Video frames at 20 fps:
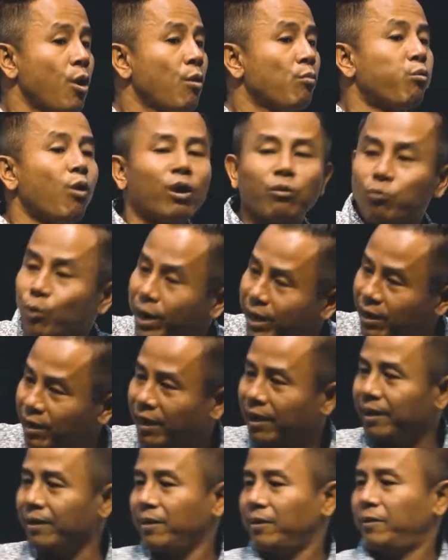1 week
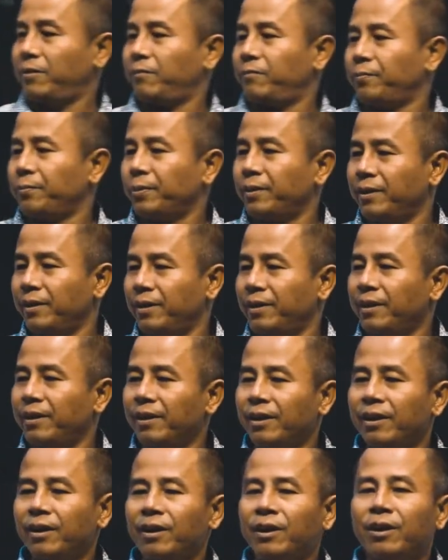later,
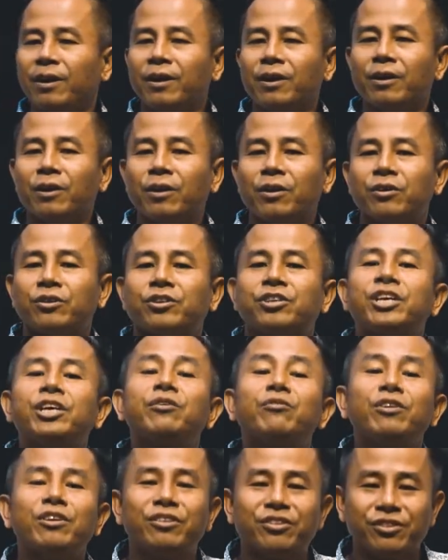she
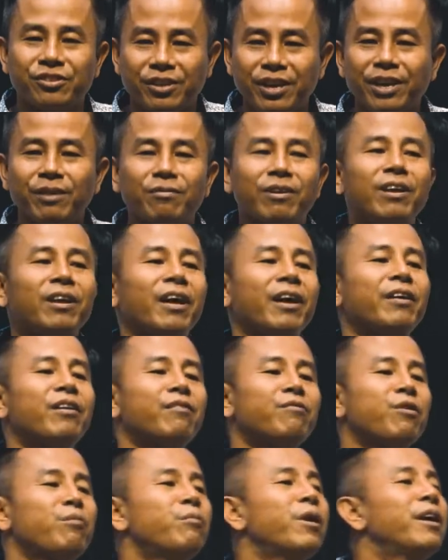received a letter from